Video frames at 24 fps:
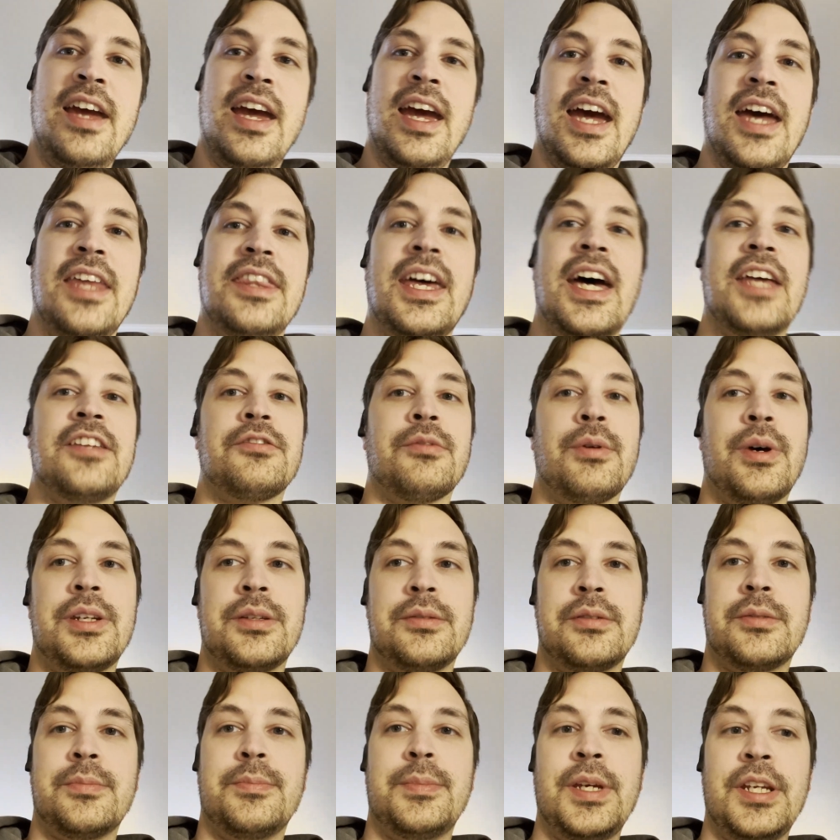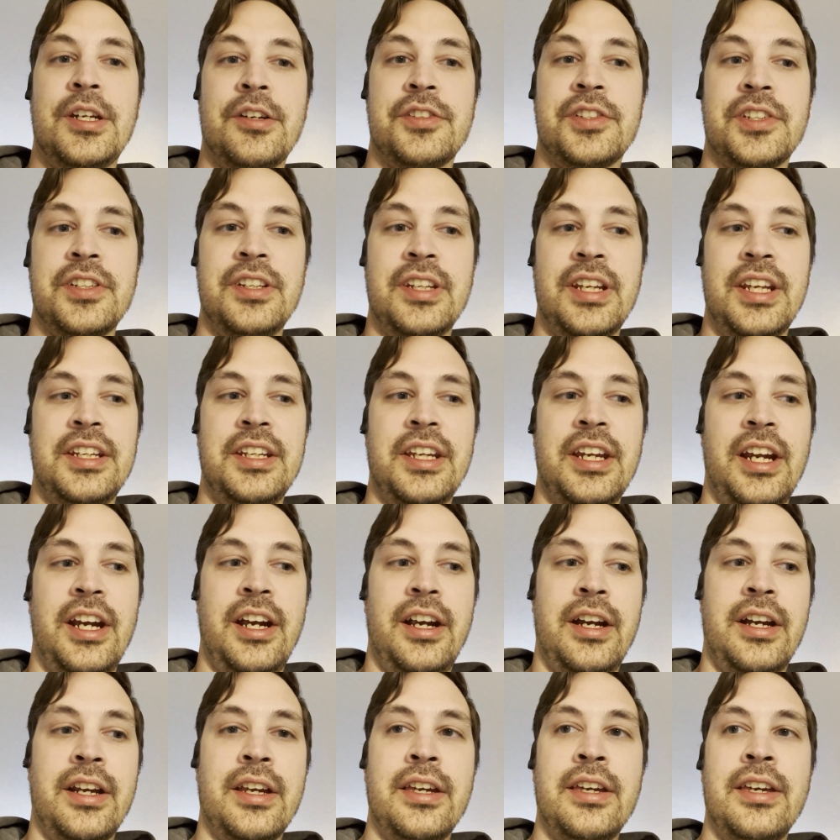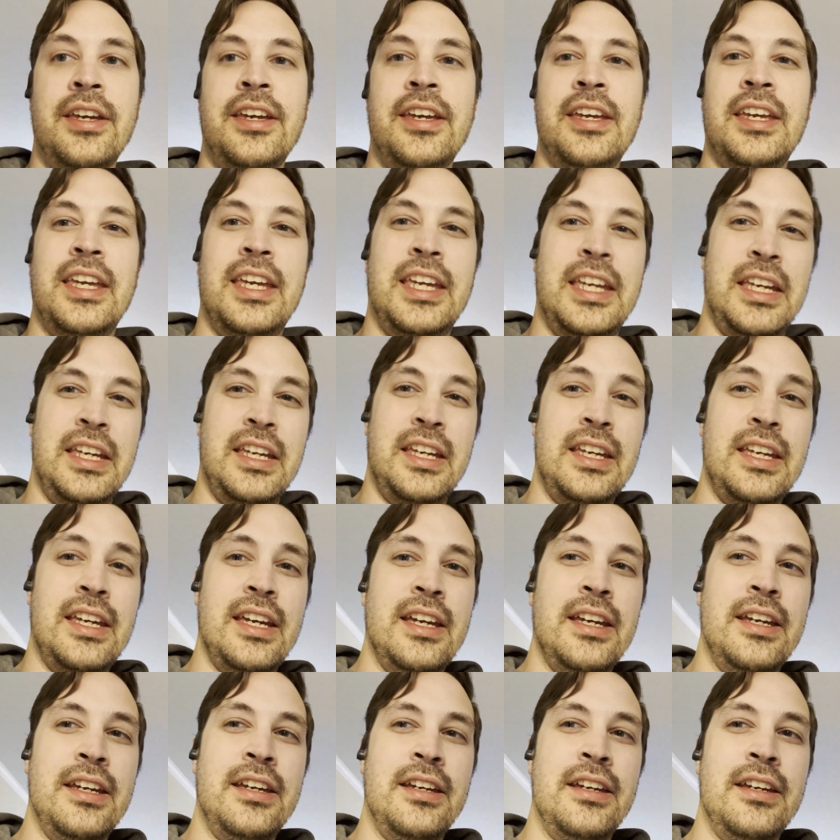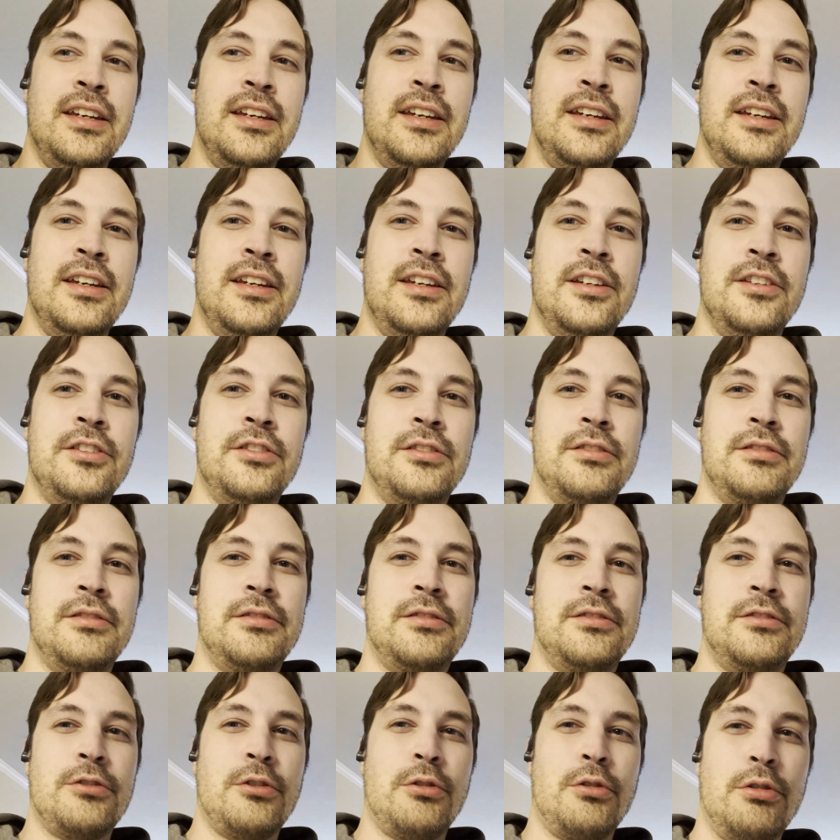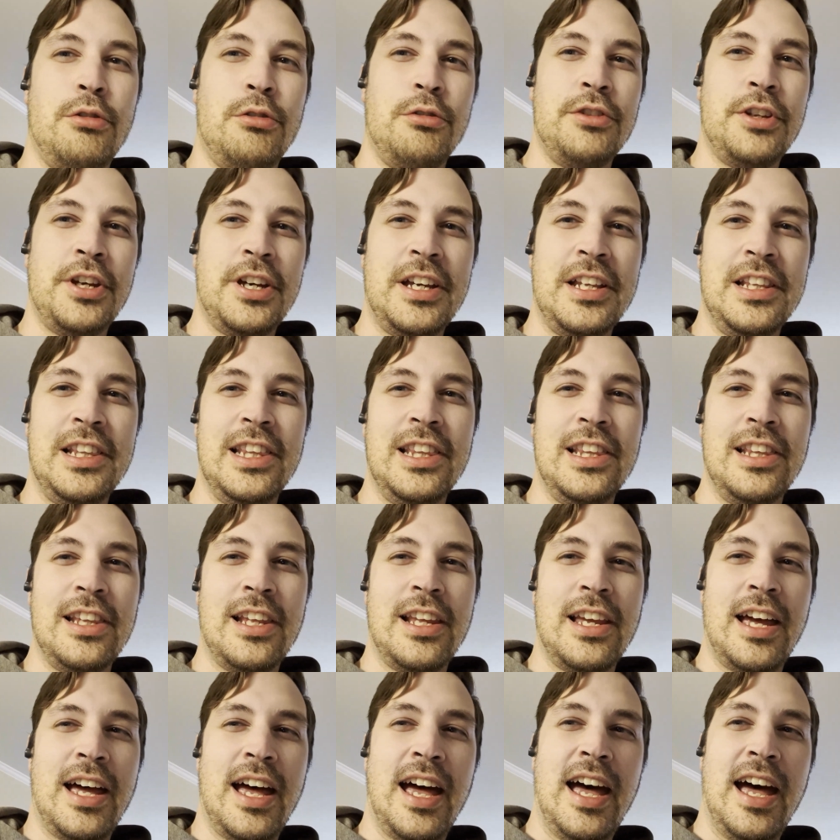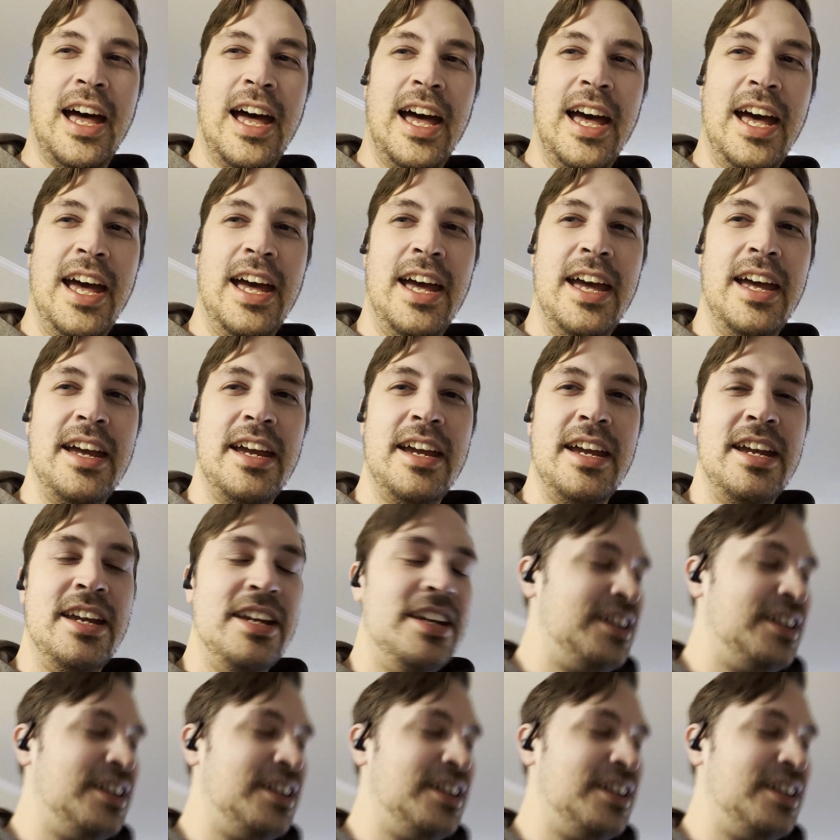And that's what Peterson did here. He told a lie.